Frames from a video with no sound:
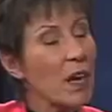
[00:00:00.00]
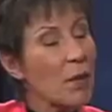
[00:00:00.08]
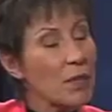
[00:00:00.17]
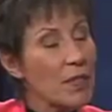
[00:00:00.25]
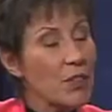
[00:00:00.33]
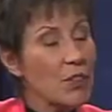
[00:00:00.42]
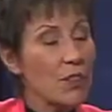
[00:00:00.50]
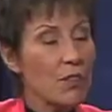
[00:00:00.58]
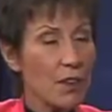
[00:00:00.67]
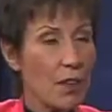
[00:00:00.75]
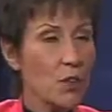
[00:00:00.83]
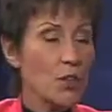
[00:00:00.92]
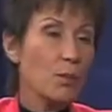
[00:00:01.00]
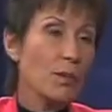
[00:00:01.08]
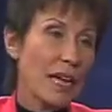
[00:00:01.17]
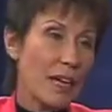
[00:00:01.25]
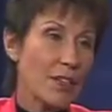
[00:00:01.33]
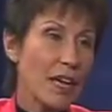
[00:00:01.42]
I'll be teaching the Fellowship
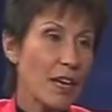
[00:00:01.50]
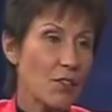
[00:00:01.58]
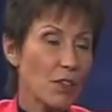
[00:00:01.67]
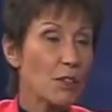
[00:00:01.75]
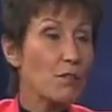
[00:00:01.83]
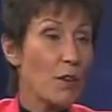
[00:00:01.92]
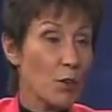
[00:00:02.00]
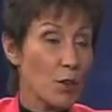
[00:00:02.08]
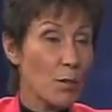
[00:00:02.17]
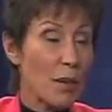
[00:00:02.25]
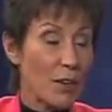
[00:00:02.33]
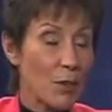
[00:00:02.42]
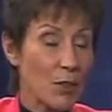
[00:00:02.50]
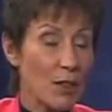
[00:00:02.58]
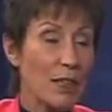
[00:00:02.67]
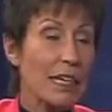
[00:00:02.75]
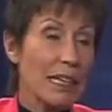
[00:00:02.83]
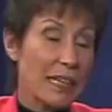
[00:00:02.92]
in Anti-Aging and Functional
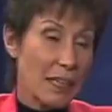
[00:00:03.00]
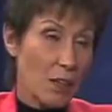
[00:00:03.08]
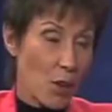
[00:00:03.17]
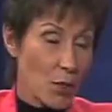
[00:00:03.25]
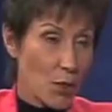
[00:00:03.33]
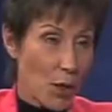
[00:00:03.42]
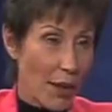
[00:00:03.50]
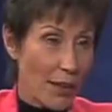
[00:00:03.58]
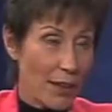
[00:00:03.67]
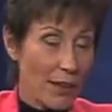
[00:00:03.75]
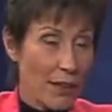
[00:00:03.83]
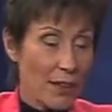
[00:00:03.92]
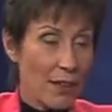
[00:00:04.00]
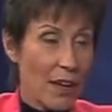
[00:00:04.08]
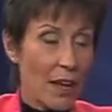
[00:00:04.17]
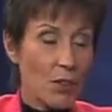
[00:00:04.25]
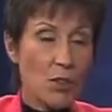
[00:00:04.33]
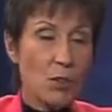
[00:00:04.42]
Medicine in Australia.
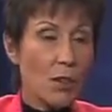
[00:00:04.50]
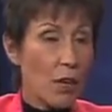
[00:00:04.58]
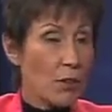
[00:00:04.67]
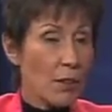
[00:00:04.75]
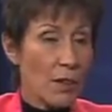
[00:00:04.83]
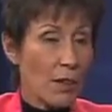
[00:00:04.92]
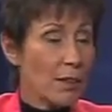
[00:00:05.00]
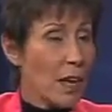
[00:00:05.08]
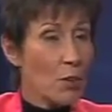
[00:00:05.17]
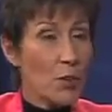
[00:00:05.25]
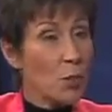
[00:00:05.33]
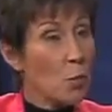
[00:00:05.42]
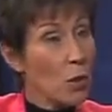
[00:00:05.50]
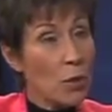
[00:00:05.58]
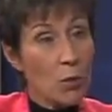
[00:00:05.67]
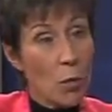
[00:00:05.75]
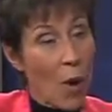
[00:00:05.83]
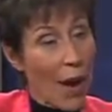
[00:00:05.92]
I do lecture
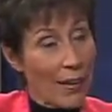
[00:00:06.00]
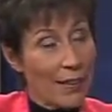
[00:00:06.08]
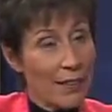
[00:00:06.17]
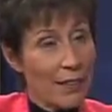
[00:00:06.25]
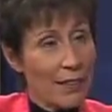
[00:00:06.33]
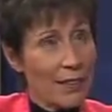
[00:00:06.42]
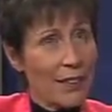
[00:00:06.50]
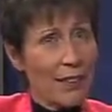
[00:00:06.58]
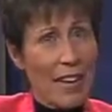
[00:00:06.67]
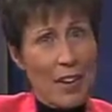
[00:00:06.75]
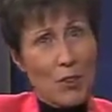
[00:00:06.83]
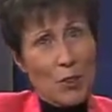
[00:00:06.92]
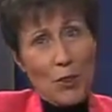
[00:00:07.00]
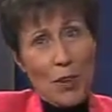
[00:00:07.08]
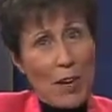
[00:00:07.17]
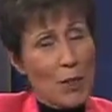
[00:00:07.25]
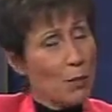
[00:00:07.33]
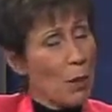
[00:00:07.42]
worldwide. Last year,
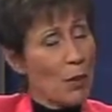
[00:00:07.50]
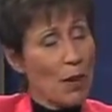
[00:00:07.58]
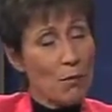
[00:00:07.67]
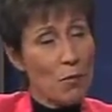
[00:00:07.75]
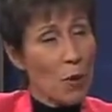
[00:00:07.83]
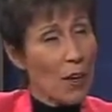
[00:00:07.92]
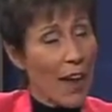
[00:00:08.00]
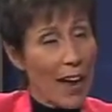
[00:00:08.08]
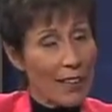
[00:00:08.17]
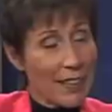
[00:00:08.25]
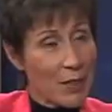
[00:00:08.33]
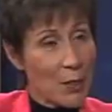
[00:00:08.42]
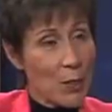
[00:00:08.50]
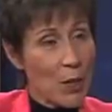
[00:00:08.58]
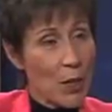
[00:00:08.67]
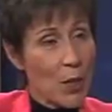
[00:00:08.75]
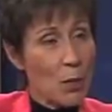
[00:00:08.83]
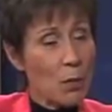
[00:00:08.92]
I spoke on four continents.
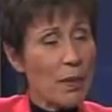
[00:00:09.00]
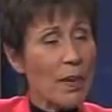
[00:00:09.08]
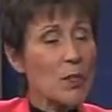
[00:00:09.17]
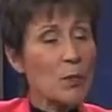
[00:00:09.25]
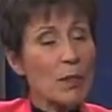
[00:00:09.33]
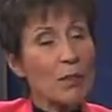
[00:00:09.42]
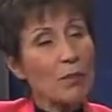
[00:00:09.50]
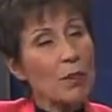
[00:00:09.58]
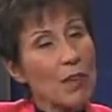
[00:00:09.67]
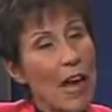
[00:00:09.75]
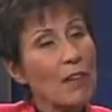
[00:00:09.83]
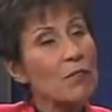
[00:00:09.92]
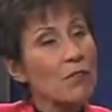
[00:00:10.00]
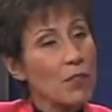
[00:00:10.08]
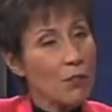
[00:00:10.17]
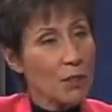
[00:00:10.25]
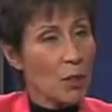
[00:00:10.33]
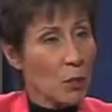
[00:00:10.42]
But I speak for a lot of
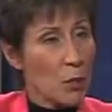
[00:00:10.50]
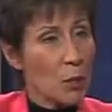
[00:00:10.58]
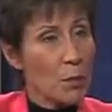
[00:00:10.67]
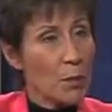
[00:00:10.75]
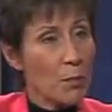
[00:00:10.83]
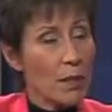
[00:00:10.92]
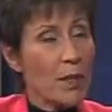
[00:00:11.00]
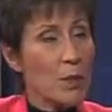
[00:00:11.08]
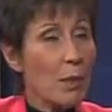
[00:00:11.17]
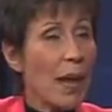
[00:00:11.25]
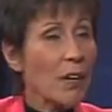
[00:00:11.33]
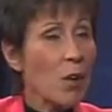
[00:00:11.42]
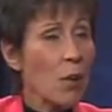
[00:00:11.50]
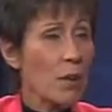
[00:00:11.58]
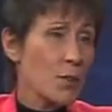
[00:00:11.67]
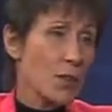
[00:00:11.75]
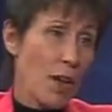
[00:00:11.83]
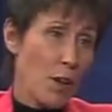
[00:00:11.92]
different groups because my goal
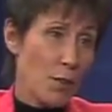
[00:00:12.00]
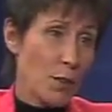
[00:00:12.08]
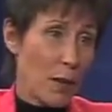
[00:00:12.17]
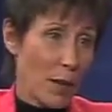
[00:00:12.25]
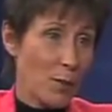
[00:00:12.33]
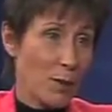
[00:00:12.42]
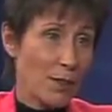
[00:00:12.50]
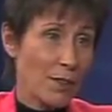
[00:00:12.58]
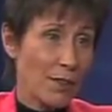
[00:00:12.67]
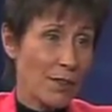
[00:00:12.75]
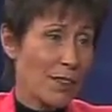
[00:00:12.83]
is a healthy patient.